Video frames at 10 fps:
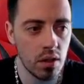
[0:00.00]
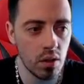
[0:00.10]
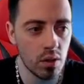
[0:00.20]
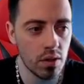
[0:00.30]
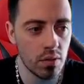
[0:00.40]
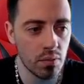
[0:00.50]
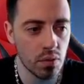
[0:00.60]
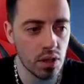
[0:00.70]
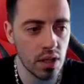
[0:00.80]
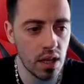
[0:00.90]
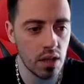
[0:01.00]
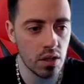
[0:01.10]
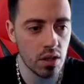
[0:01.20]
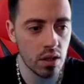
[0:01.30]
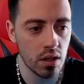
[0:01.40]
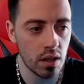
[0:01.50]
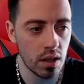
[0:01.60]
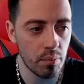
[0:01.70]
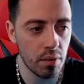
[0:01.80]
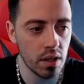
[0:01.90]
only the first stage,
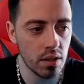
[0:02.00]
plays